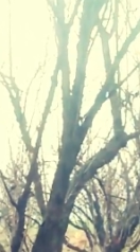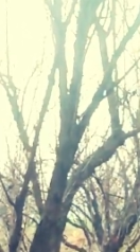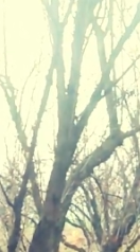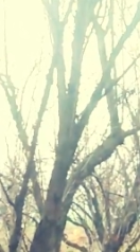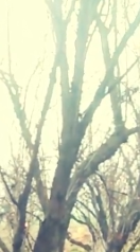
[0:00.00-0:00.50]
a
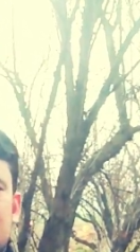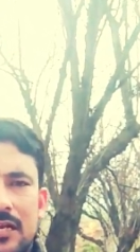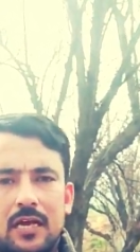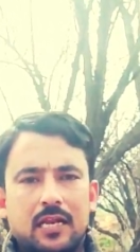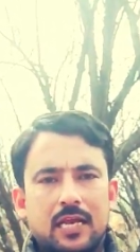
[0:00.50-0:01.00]
year,
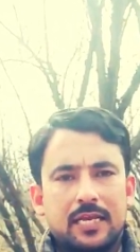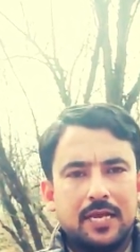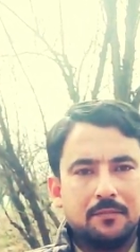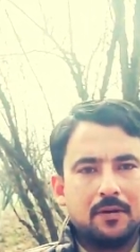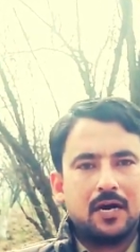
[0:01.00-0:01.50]
like
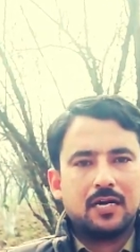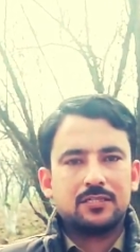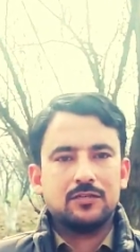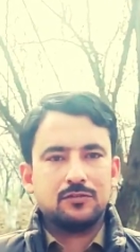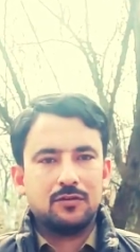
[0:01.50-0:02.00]
in
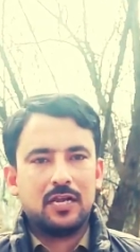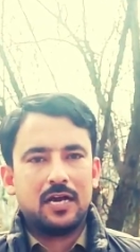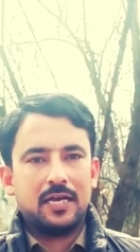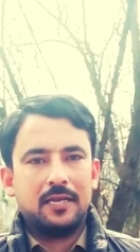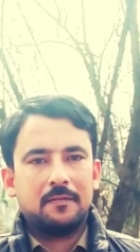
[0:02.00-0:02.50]
March,
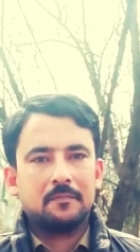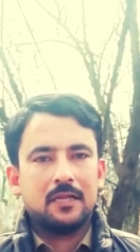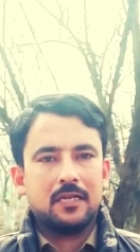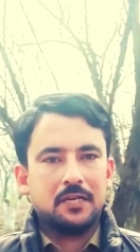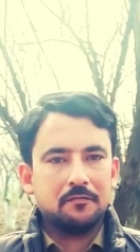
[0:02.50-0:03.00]
July,
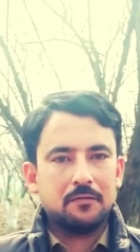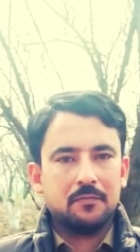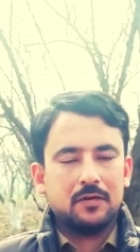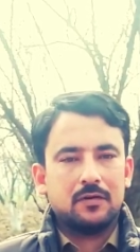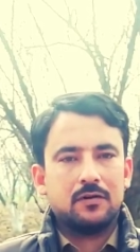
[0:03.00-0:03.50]

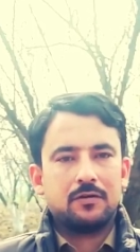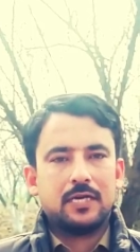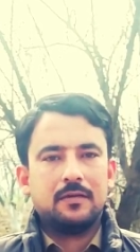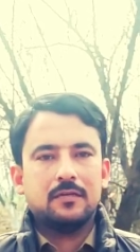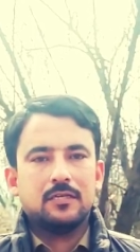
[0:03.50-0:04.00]
November.
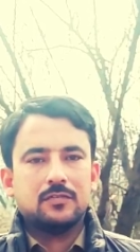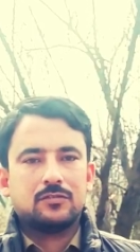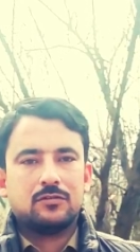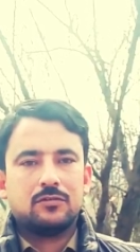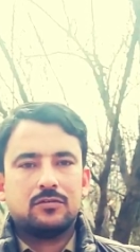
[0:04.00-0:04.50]
Okay,
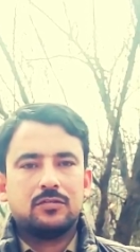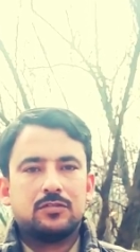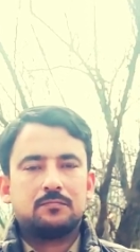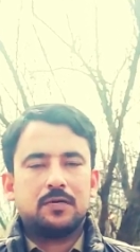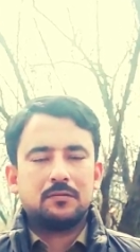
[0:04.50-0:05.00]
so the
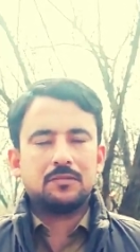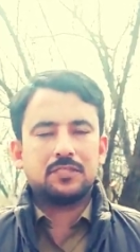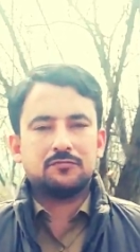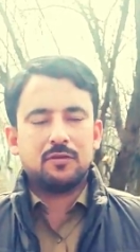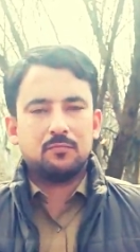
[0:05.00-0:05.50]

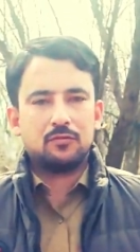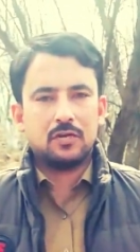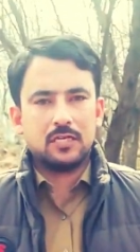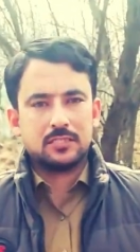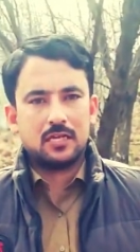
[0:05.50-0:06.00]
pharmacist will book
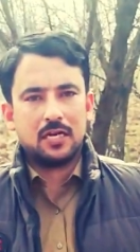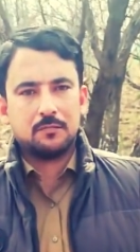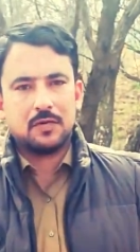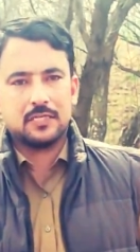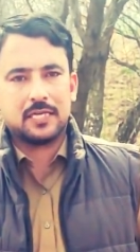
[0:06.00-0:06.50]
a slot
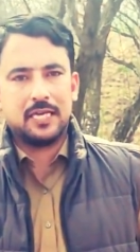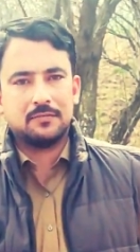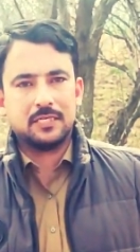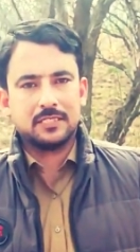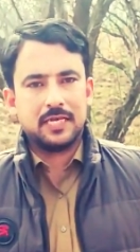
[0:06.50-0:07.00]
for the
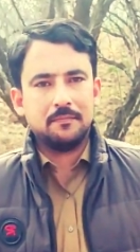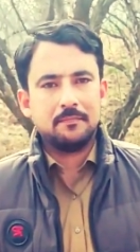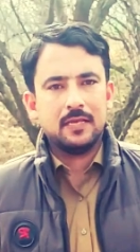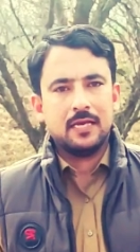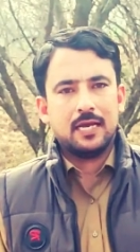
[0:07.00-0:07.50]
KAPS exam,
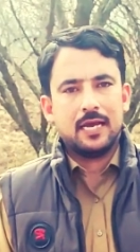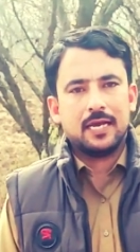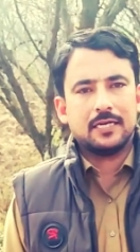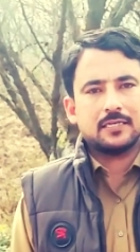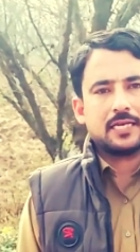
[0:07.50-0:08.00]

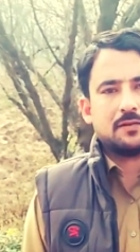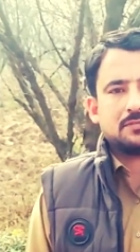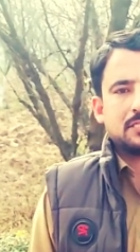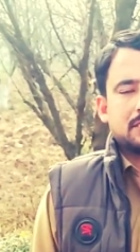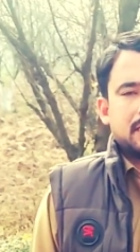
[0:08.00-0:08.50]
and KAPS
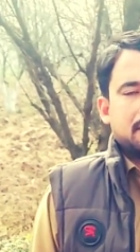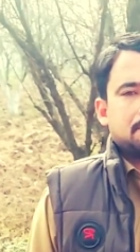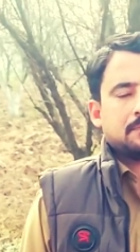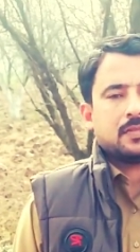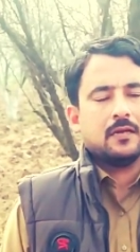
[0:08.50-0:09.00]
exam
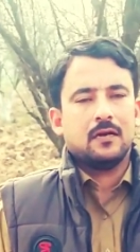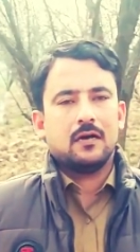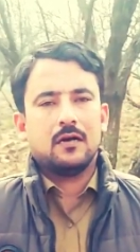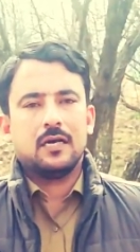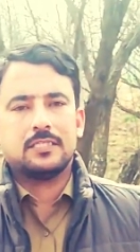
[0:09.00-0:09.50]

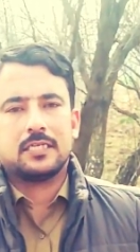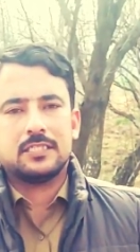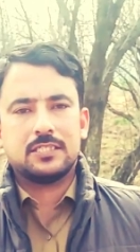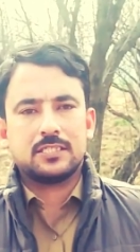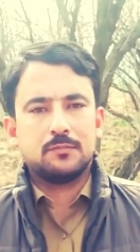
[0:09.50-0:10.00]
is
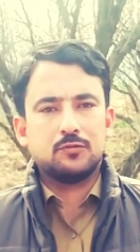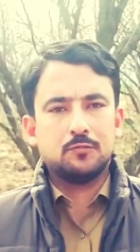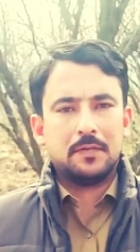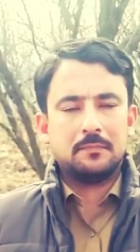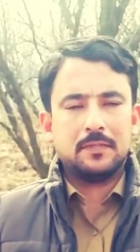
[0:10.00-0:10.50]
consist of two
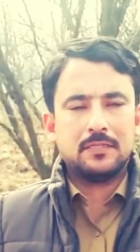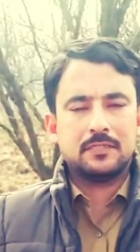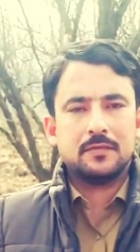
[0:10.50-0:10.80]
papers.